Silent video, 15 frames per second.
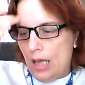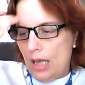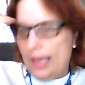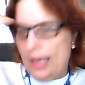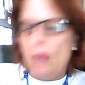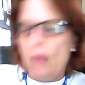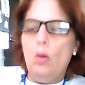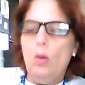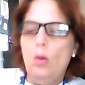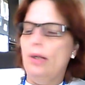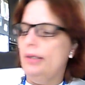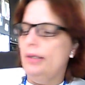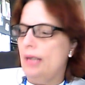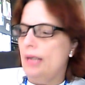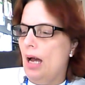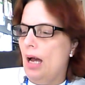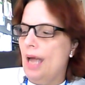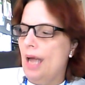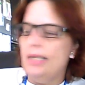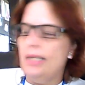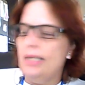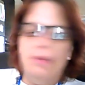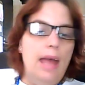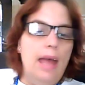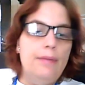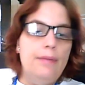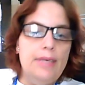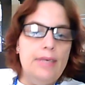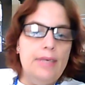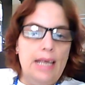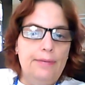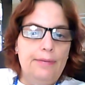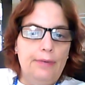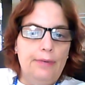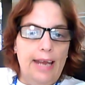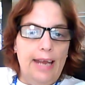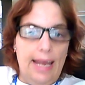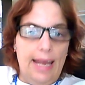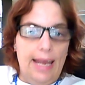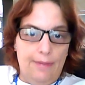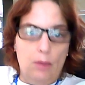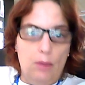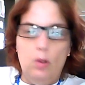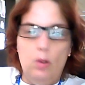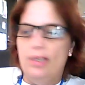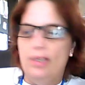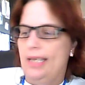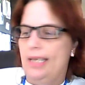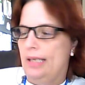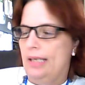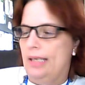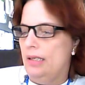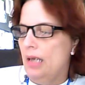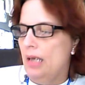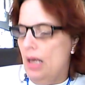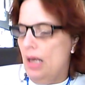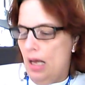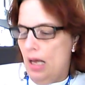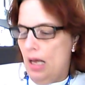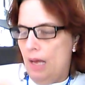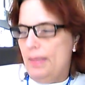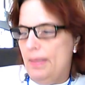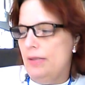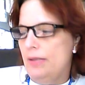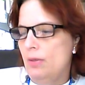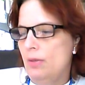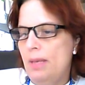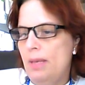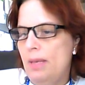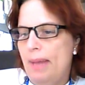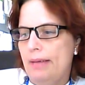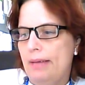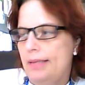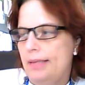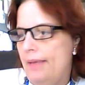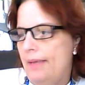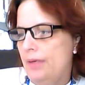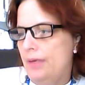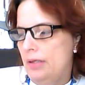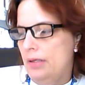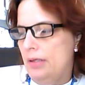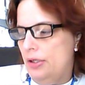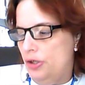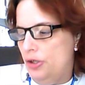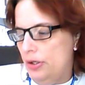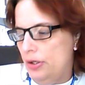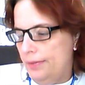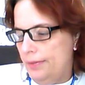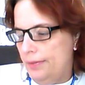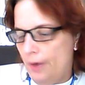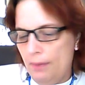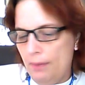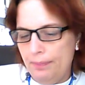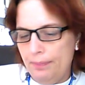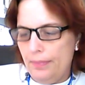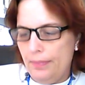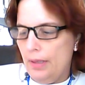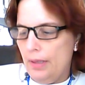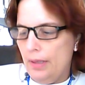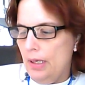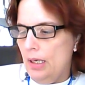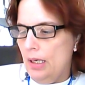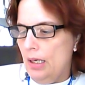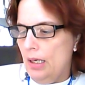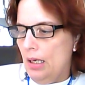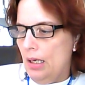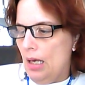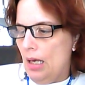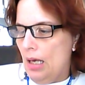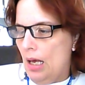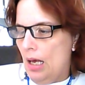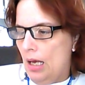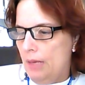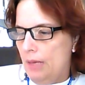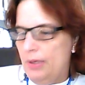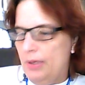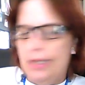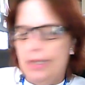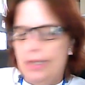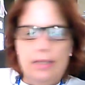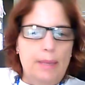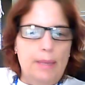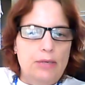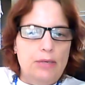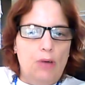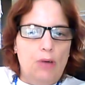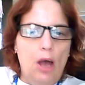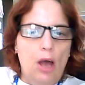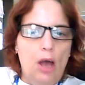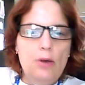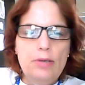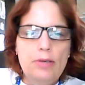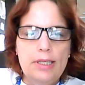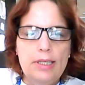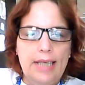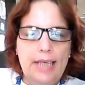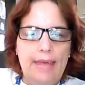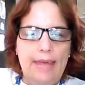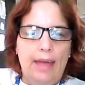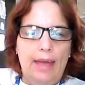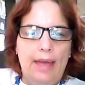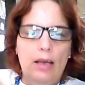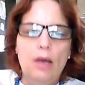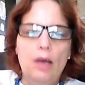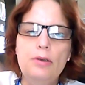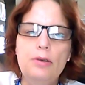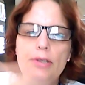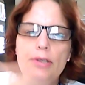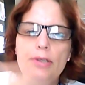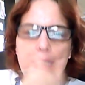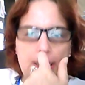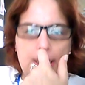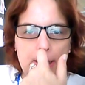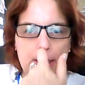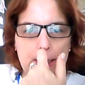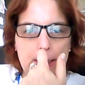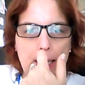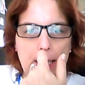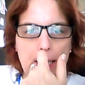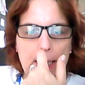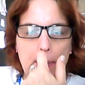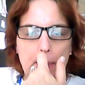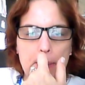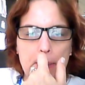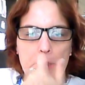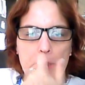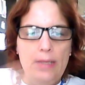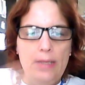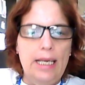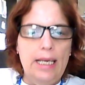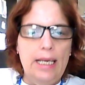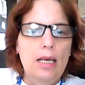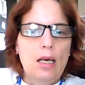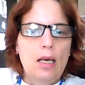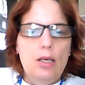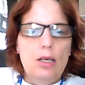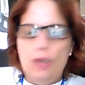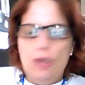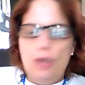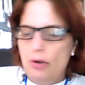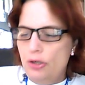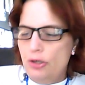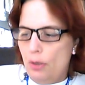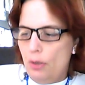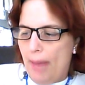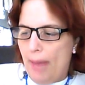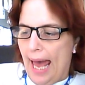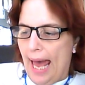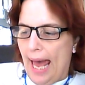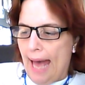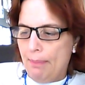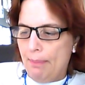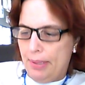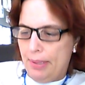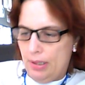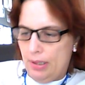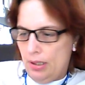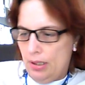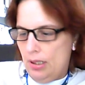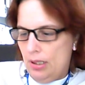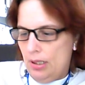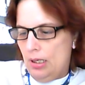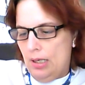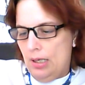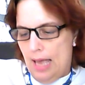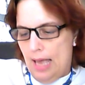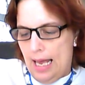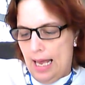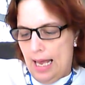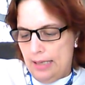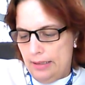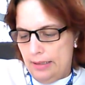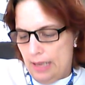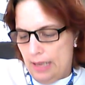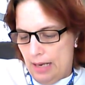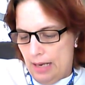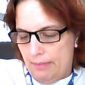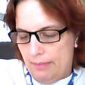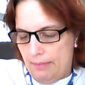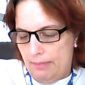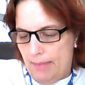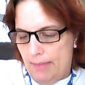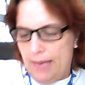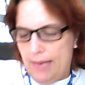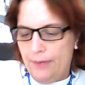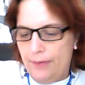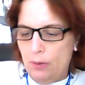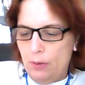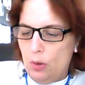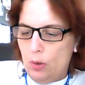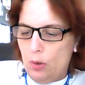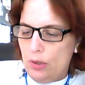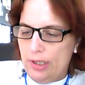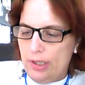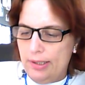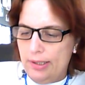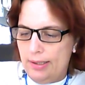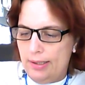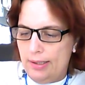I get one item every day free if I want it. There's normally about 7 to choose from. You need a special code. And to get that code, you need to sign up to the Yoshop app and make a few orders.